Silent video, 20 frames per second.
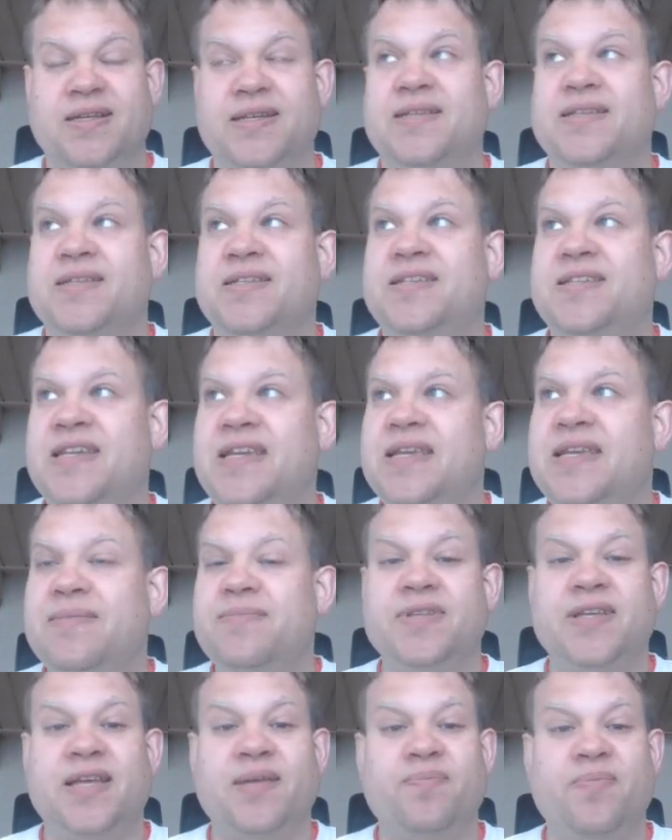
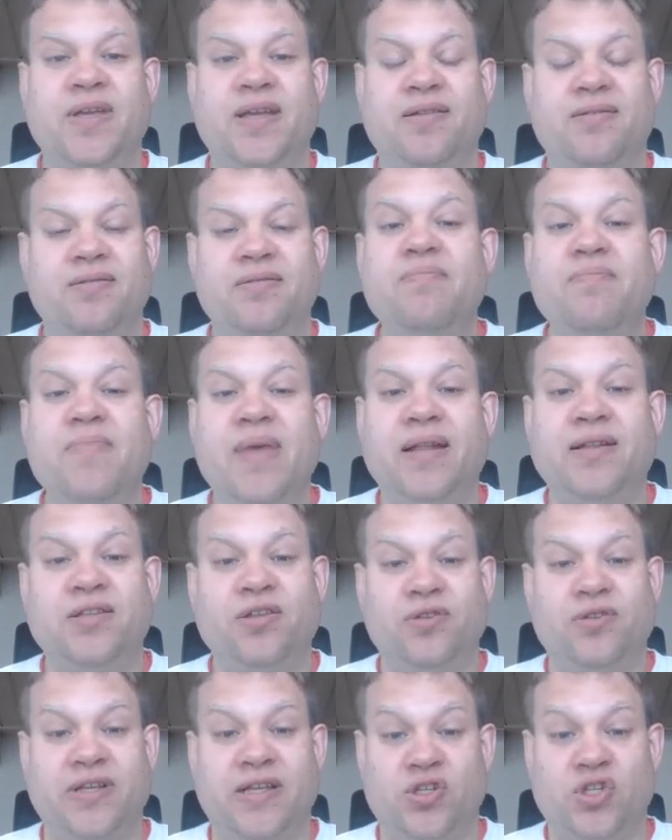seemed a bit
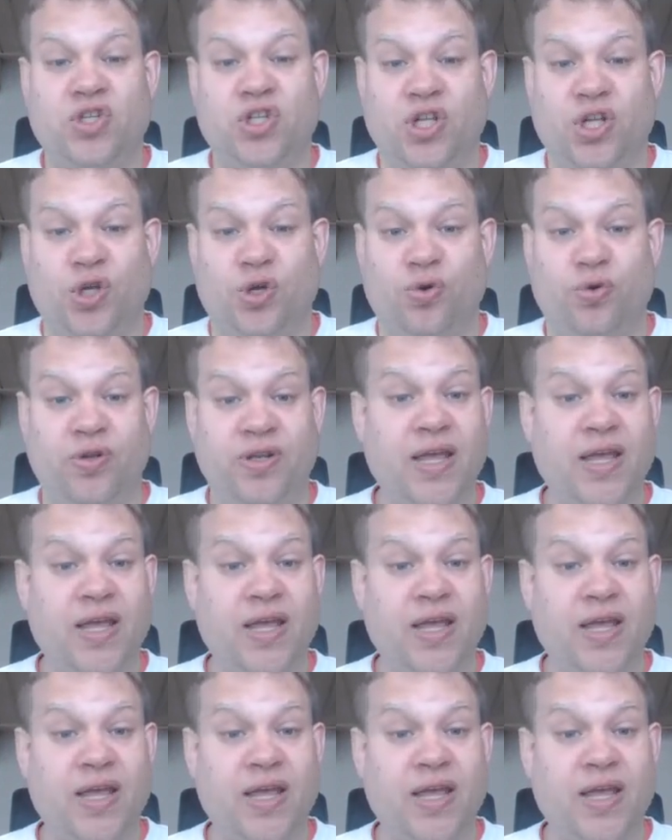mentally slow.